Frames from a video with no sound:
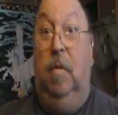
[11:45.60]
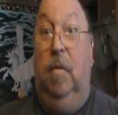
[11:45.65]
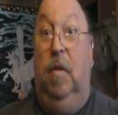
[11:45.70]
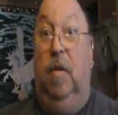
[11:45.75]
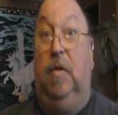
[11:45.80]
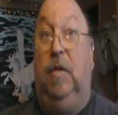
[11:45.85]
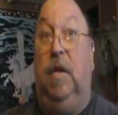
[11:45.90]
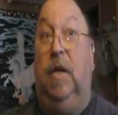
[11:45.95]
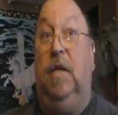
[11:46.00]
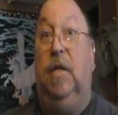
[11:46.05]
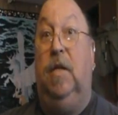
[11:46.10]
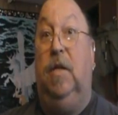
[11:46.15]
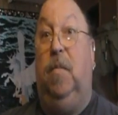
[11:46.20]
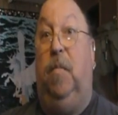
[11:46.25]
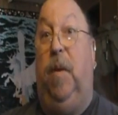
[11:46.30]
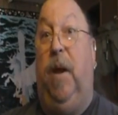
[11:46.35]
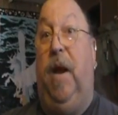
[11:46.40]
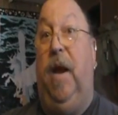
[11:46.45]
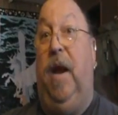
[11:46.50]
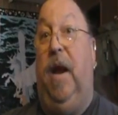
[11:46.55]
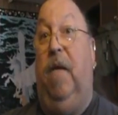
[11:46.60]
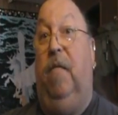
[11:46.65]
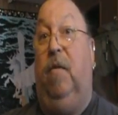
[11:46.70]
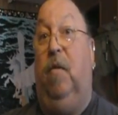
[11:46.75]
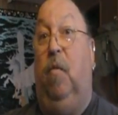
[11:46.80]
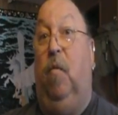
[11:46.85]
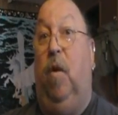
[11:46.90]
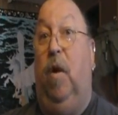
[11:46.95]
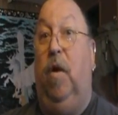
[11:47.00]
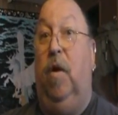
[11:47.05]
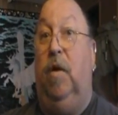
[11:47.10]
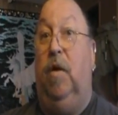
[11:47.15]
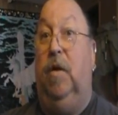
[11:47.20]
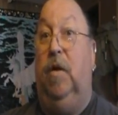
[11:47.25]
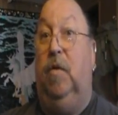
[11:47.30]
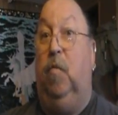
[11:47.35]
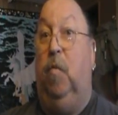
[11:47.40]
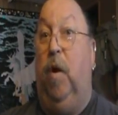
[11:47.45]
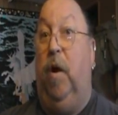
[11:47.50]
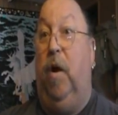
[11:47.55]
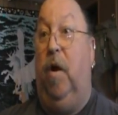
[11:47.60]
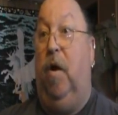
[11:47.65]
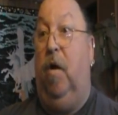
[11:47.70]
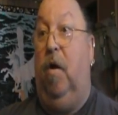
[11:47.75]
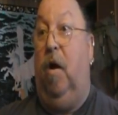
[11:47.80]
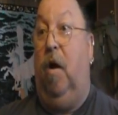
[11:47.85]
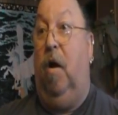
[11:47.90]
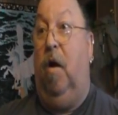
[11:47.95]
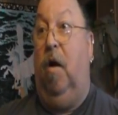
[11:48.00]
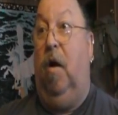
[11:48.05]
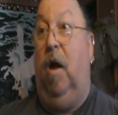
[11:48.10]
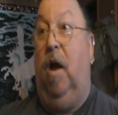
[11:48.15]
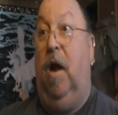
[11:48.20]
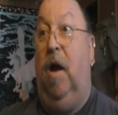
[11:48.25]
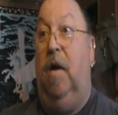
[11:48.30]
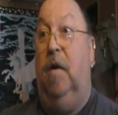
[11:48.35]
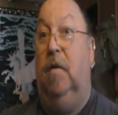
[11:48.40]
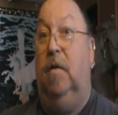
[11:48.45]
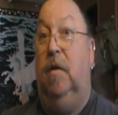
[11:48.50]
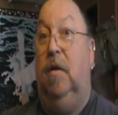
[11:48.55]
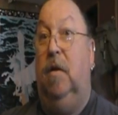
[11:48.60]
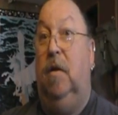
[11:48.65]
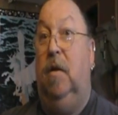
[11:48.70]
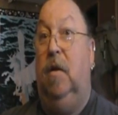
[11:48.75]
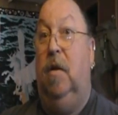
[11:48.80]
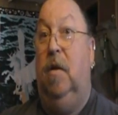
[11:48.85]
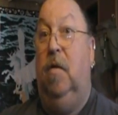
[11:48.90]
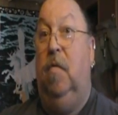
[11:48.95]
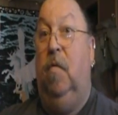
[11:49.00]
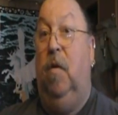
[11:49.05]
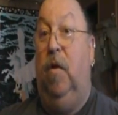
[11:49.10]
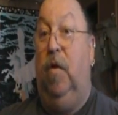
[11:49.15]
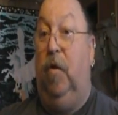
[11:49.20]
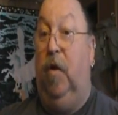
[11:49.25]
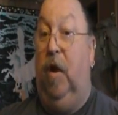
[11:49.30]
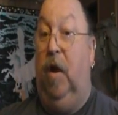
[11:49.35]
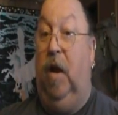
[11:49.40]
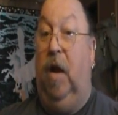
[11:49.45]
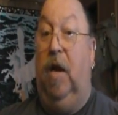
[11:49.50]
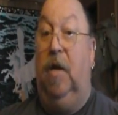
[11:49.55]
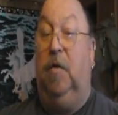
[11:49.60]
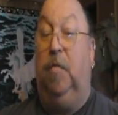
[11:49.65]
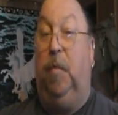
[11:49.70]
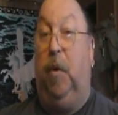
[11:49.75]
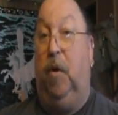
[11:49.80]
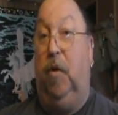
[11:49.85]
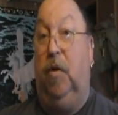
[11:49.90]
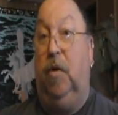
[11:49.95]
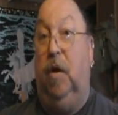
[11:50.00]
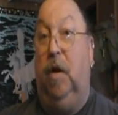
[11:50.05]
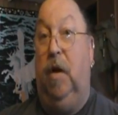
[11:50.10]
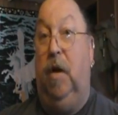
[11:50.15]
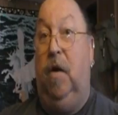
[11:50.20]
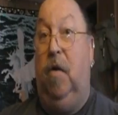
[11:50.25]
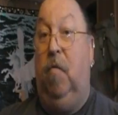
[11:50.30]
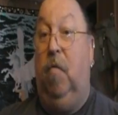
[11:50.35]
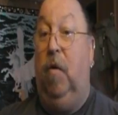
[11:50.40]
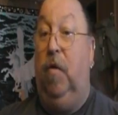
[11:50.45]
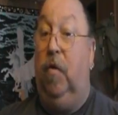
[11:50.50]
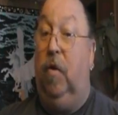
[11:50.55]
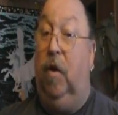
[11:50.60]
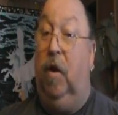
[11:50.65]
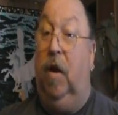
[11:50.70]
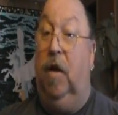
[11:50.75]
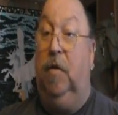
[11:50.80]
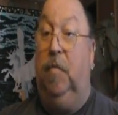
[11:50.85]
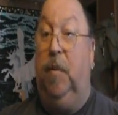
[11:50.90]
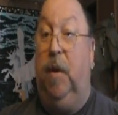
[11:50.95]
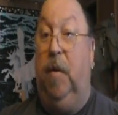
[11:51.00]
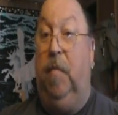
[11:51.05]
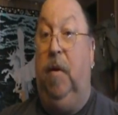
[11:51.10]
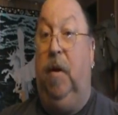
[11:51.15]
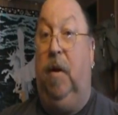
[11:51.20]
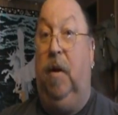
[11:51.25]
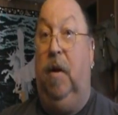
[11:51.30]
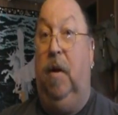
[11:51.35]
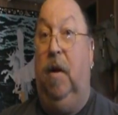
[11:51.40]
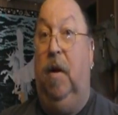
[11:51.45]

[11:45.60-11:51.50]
citizens of Beatty have to wonder just where her heart lies, whether it lies personally or whether it lies publicly.